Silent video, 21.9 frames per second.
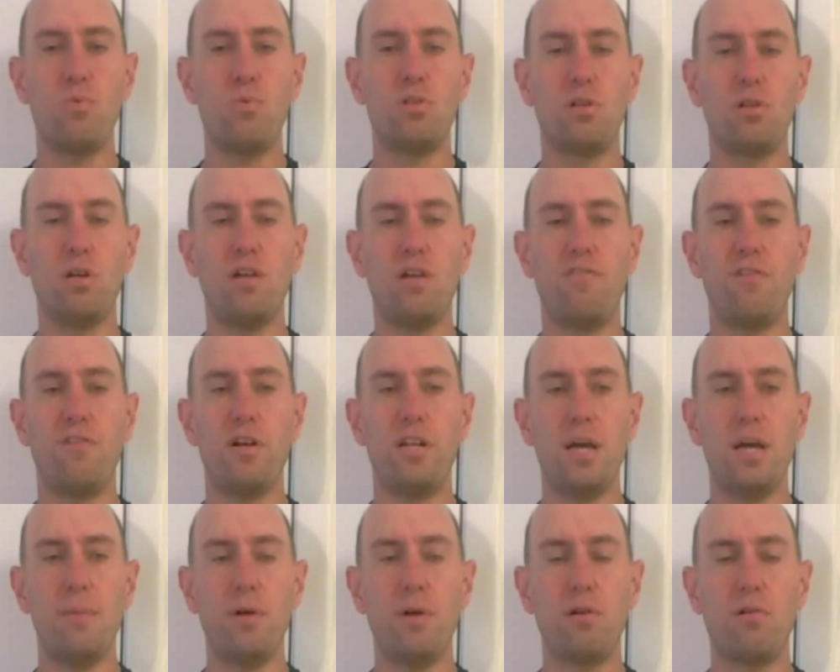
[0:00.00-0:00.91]
was good for
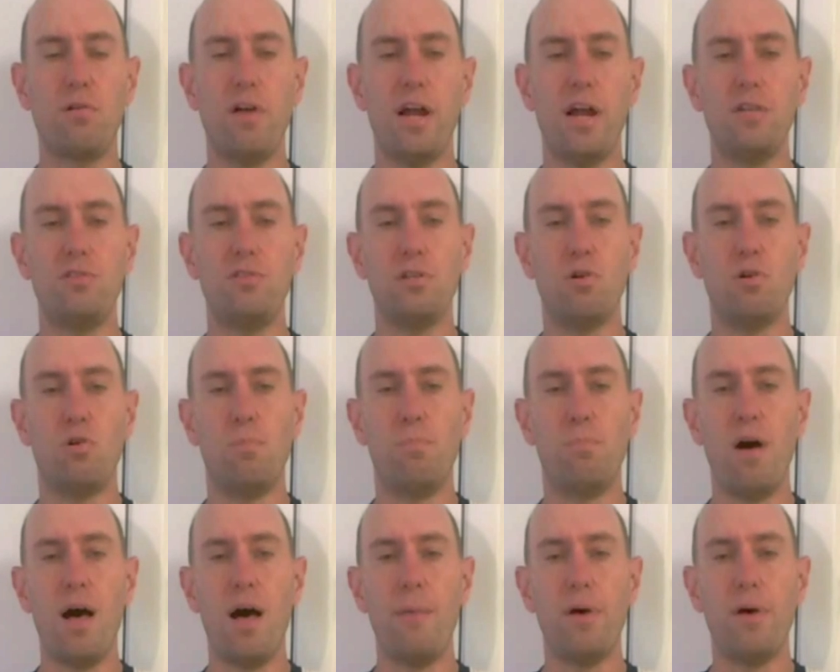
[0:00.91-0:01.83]
Democrats and
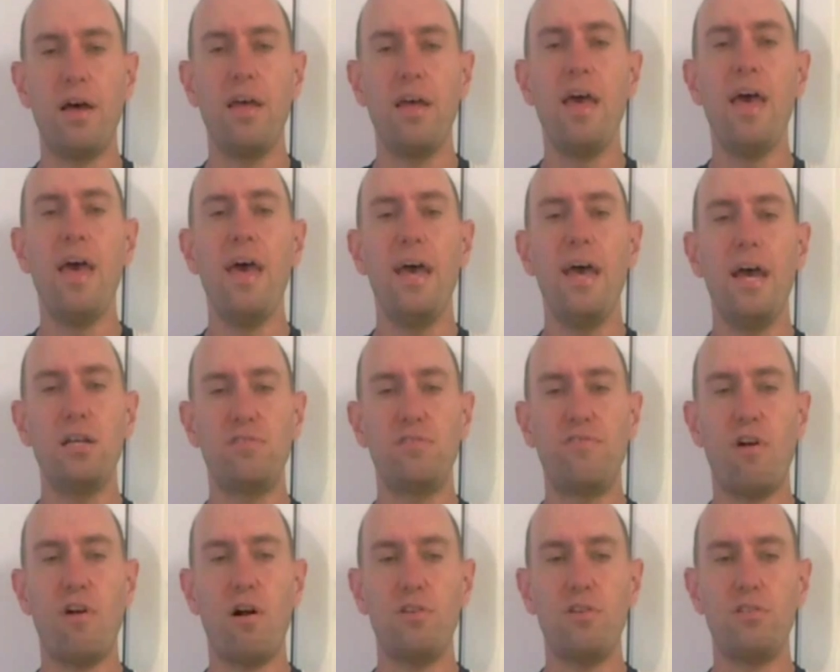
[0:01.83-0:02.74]
Obama as
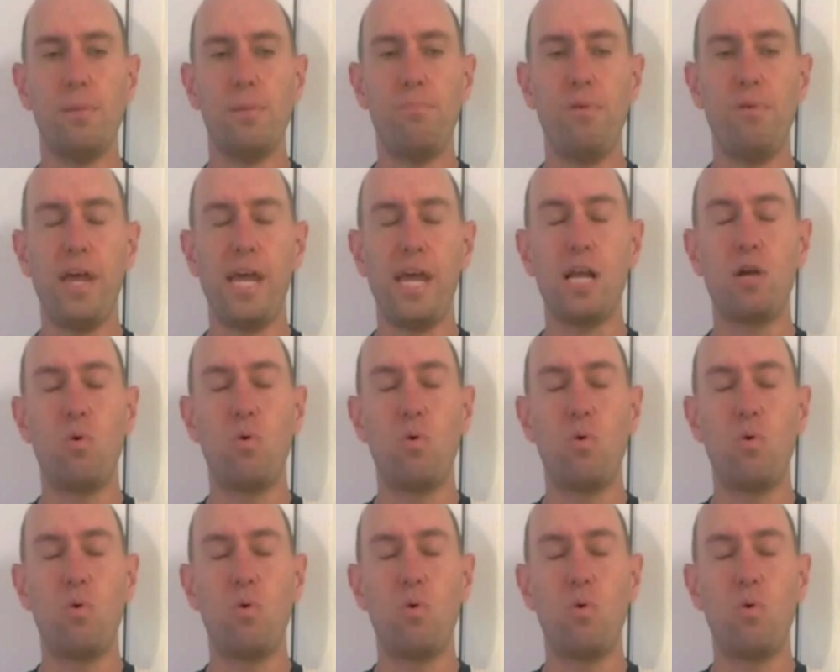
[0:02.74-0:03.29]
far as it being,